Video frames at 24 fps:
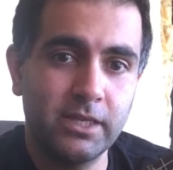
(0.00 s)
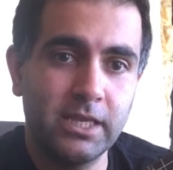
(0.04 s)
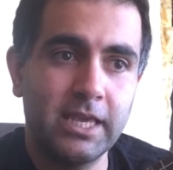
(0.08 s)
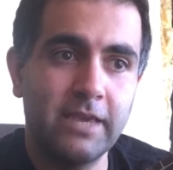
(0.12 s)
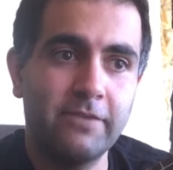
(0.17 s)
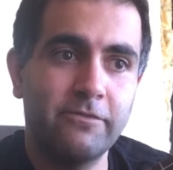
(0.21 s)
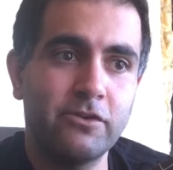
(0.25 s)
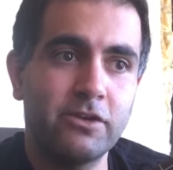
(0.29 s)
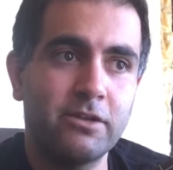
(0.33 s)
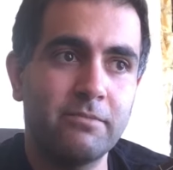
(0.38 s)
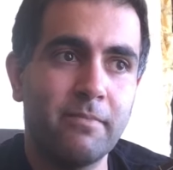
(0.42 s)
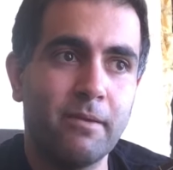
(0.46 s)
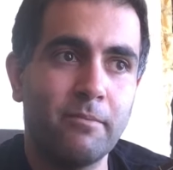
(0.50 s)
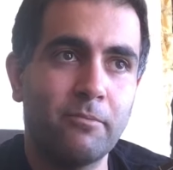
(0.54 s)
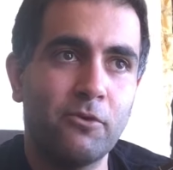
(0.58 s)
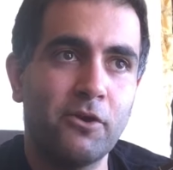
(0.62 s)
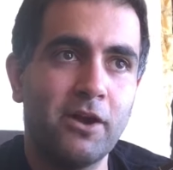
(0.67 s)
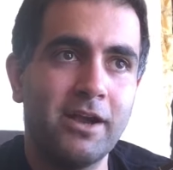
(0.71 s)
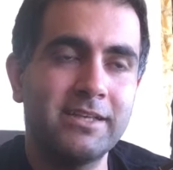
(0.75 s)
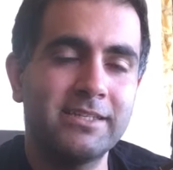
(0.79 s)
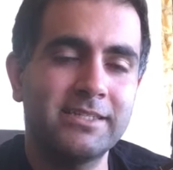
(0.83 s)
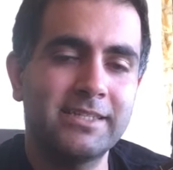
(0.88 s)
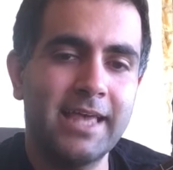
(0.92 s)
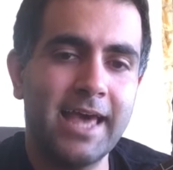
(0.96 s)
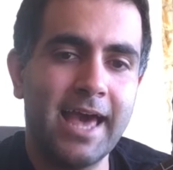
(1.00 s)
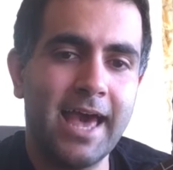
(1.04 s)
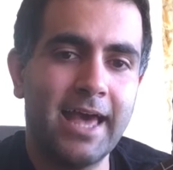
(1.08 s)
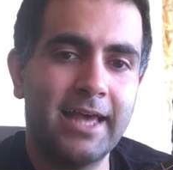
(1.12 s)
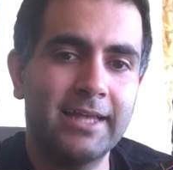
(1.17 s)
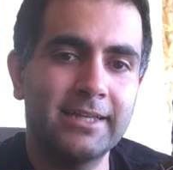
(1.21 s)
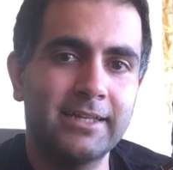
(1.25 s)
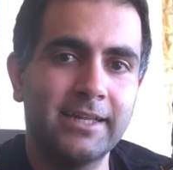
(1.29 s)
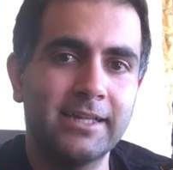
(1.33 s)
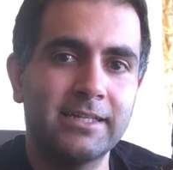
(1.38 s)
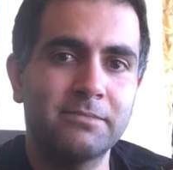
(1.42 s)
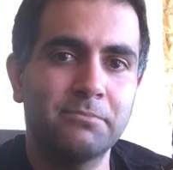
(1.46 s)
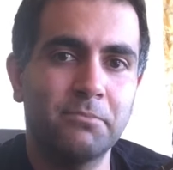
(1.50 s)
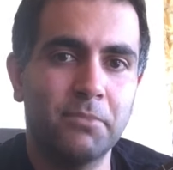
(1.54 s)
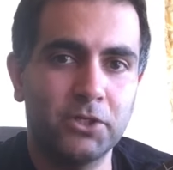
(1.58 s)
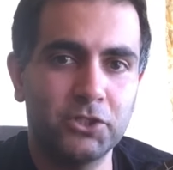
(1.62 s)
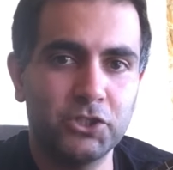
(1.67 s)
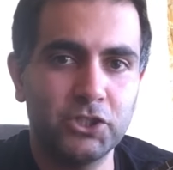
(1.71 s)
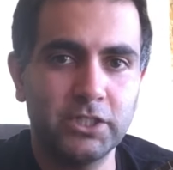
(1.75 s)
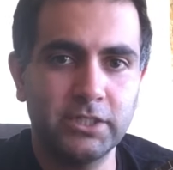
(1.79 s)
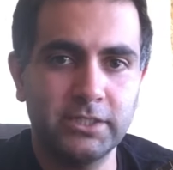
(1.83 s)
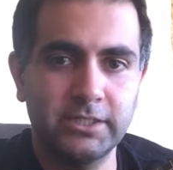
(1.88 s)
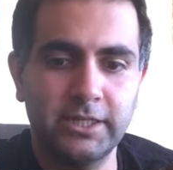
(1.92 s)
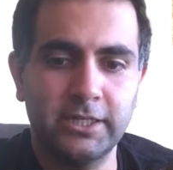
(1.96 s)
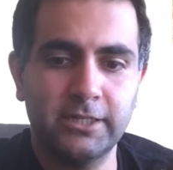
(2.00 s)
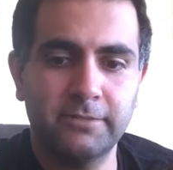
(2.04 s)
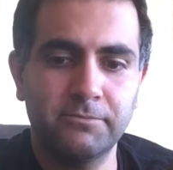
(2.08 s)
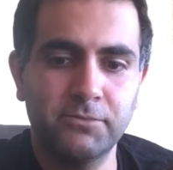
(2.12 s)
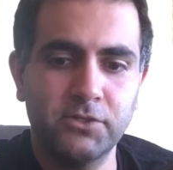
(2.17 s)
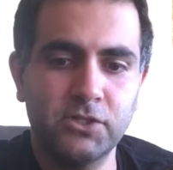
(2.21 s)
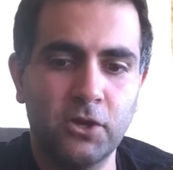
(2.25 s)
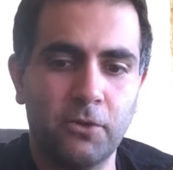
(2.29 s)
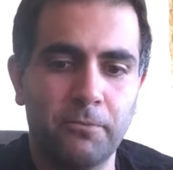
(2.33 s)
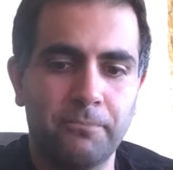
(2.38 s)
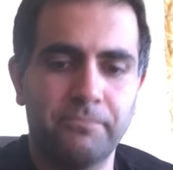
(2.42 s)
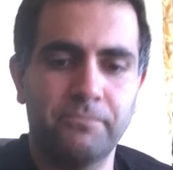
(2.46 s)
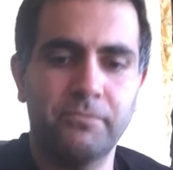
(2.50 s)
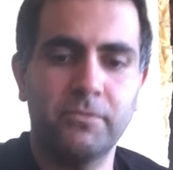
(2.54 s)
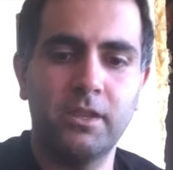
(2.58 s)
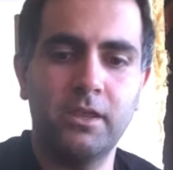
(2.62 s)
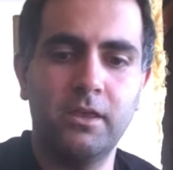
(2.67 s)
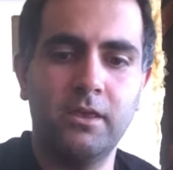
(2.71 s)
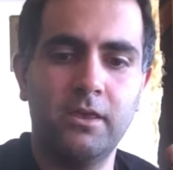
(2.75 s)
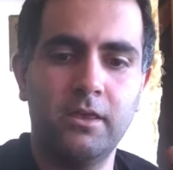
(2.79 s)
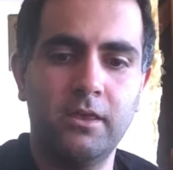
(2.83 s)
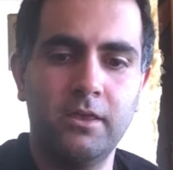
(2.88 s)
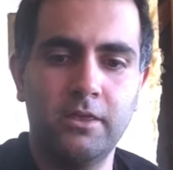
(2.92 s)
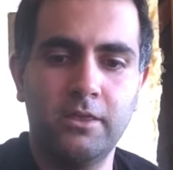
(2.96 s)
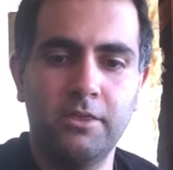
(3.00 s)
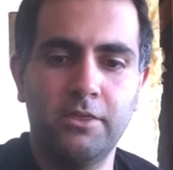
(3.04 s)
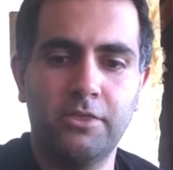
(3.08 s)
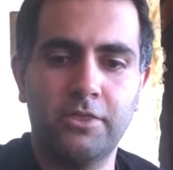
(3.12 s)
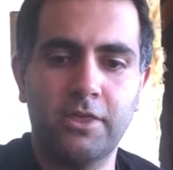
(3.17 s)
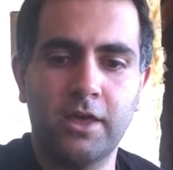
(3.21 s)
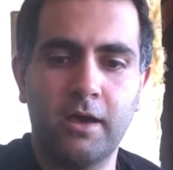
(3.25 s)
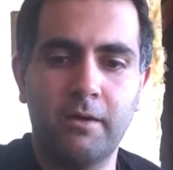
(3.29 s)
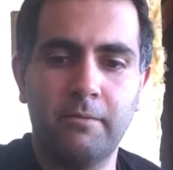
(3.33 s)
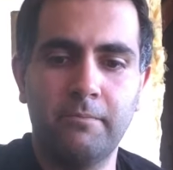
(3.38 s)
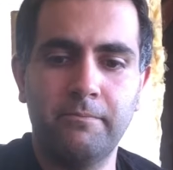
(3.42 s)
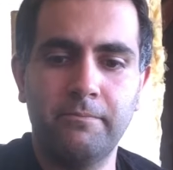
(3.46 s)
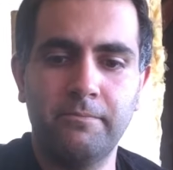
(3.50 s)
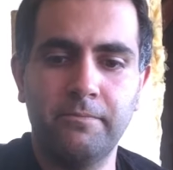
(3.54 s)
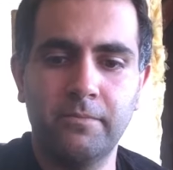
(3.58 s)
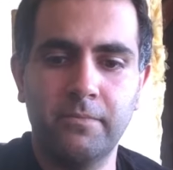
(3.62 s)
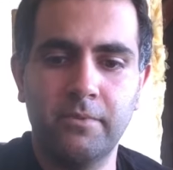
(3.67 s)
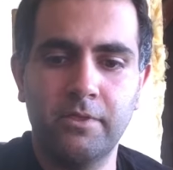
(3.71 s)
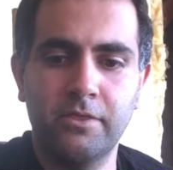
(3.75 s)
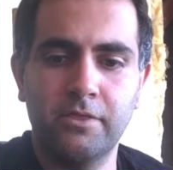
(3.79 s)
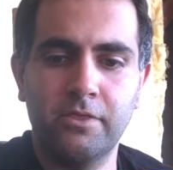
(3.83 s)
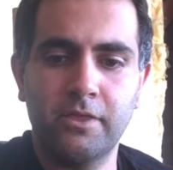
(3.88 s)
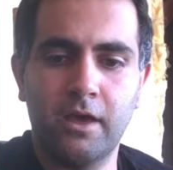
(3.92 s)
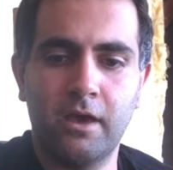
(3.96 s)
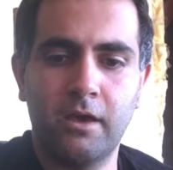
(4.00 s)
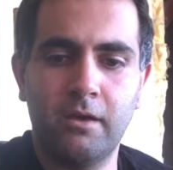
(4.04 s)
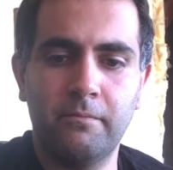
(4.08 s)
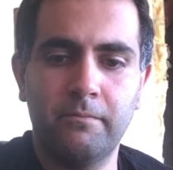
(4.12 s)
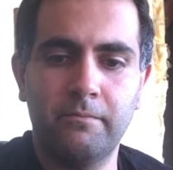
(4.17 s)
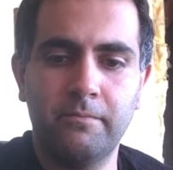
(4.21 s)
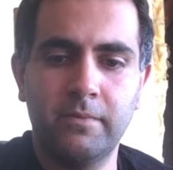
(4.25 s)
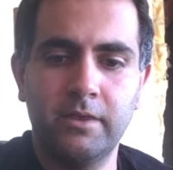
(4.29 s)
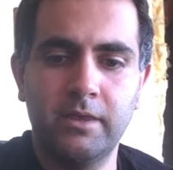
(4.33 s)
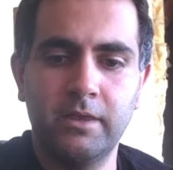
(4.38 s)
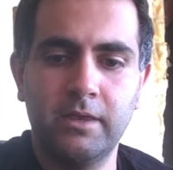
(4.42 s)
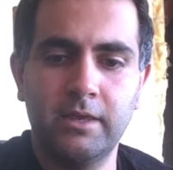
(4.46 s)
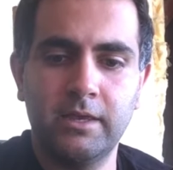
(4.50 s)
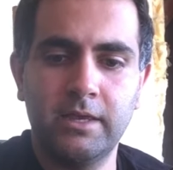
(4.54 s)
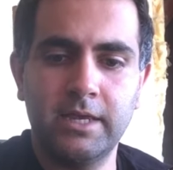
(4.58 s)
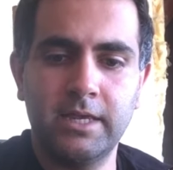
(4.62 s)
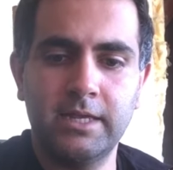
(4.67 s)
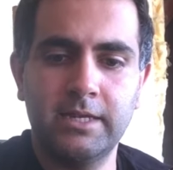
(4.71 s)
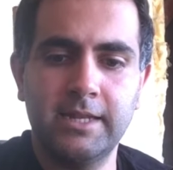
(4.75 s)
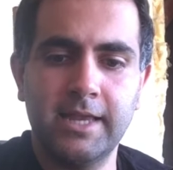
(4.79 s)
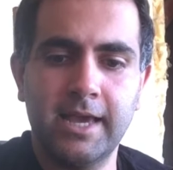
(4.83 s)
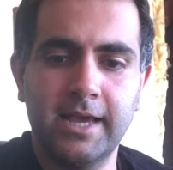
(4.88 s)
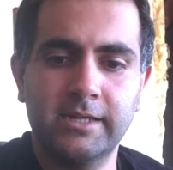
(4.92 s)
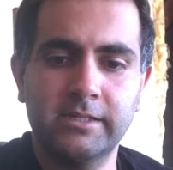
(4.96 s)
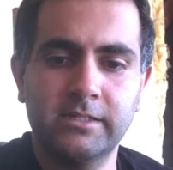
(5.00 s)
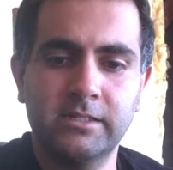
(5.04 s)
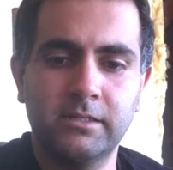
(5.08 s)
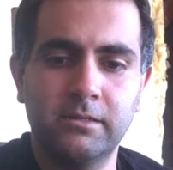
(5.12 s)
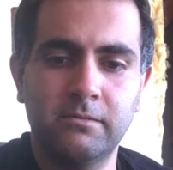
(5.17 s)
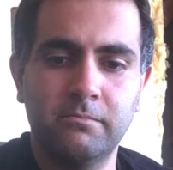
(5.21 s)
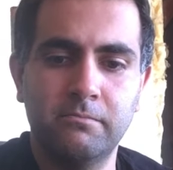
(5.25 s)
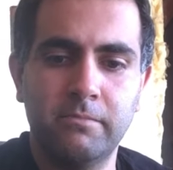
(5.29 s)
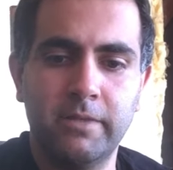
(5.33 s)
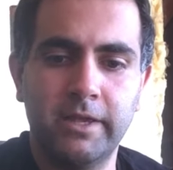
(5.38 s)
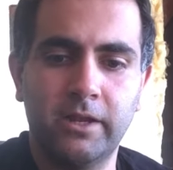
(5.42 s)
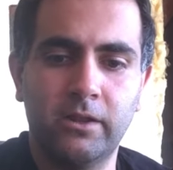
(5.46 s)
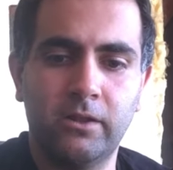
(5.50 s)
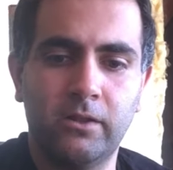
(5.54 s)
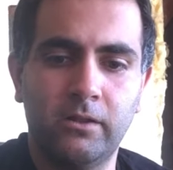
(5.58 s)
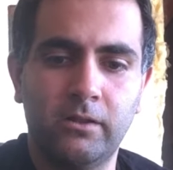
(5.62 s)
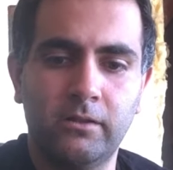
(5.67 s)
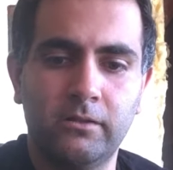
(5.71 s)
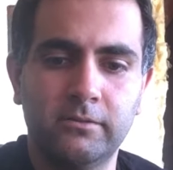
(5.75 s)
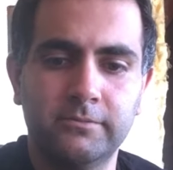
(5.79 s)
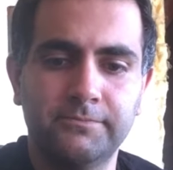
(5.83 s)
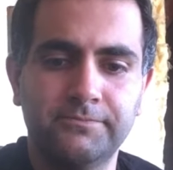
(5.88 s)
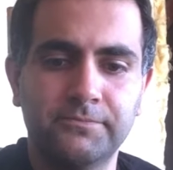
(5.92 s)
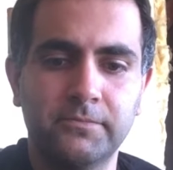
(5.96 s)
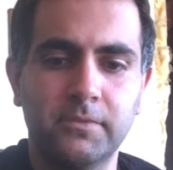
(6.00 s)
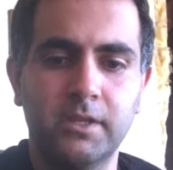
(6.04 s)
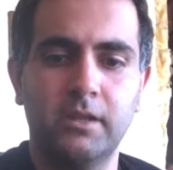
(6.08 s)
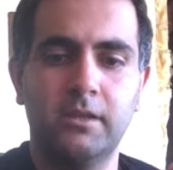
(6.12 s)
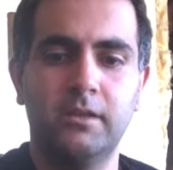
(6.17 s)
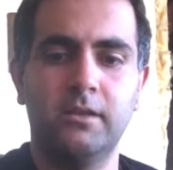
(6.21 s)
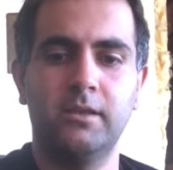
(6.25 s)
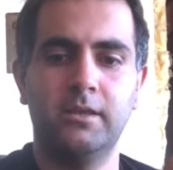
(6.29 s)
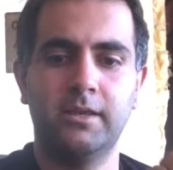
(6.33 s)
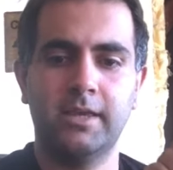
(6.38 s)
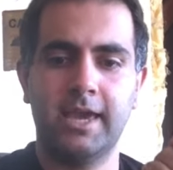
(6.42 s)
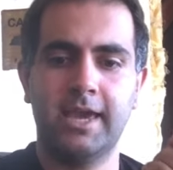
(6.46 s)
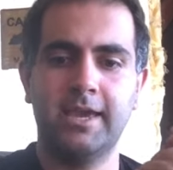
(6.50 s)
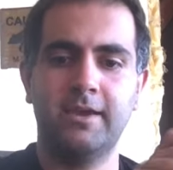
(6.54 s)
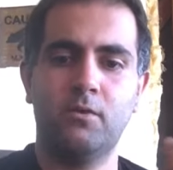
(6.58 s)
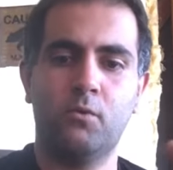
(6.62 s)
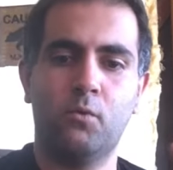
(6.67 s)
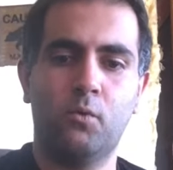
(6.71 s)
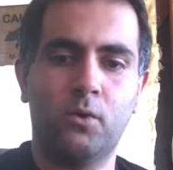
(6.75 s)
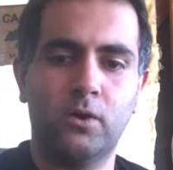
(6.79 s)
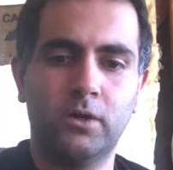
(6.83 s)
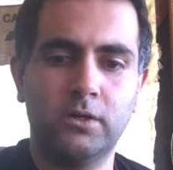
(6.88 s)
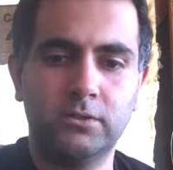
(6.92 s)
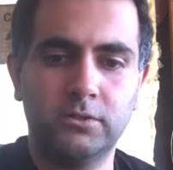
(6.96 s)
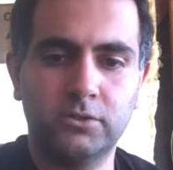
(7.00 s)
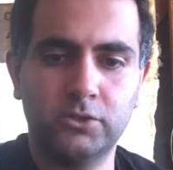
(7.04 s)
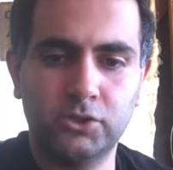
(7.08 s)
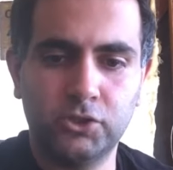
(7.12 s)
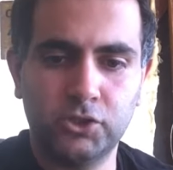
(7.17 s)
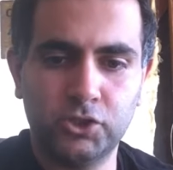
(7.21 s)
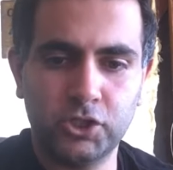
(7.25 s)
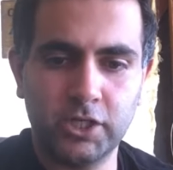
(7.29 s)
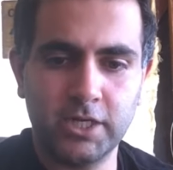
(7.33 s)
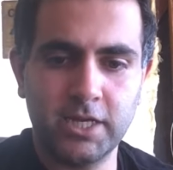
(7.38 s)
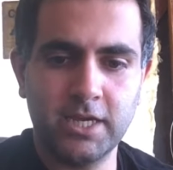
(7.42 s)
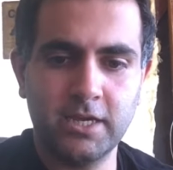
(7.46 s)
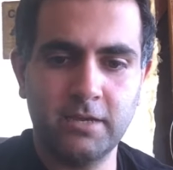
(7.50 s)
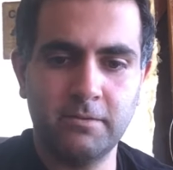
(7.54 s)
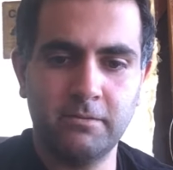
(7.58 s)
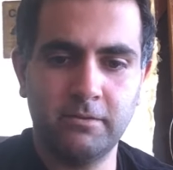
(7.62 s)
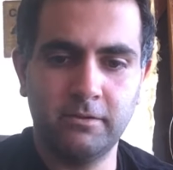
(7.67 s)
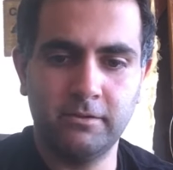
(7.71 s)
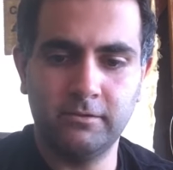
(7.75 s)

If you can memorize that, it's much easier. So, thumb, index, middle. Okay, or P,